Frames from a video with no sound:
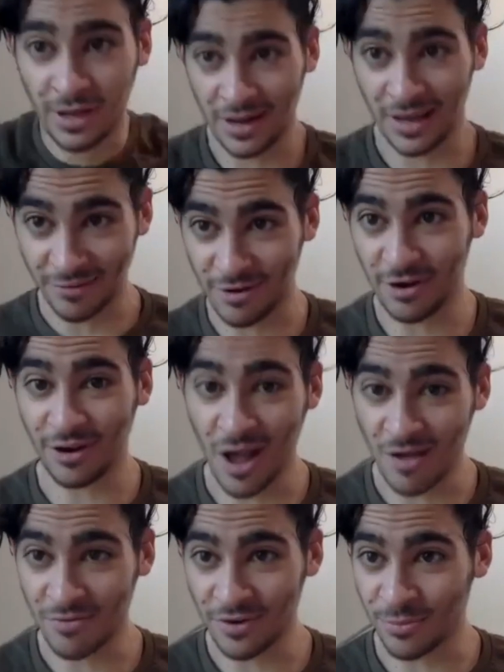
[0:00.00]
kind of like a very
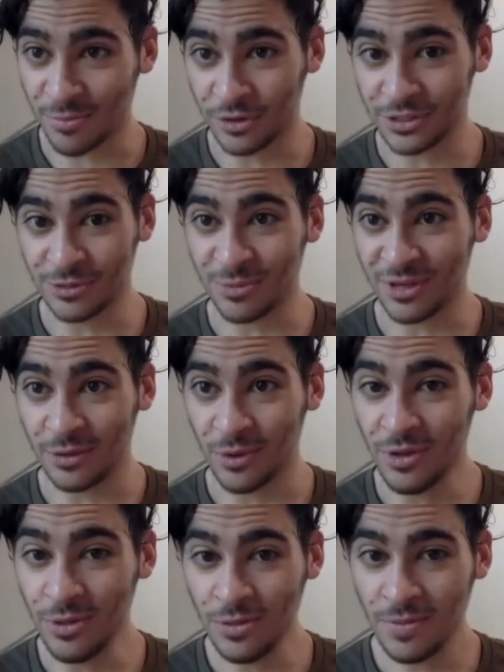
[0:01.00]
confident person to begin
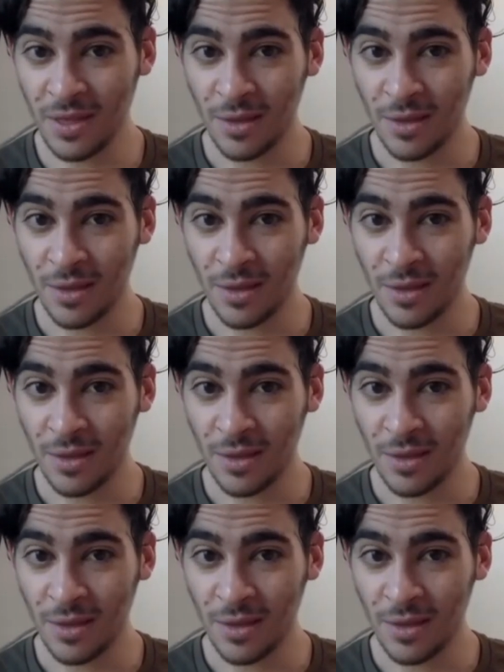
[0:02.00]
with,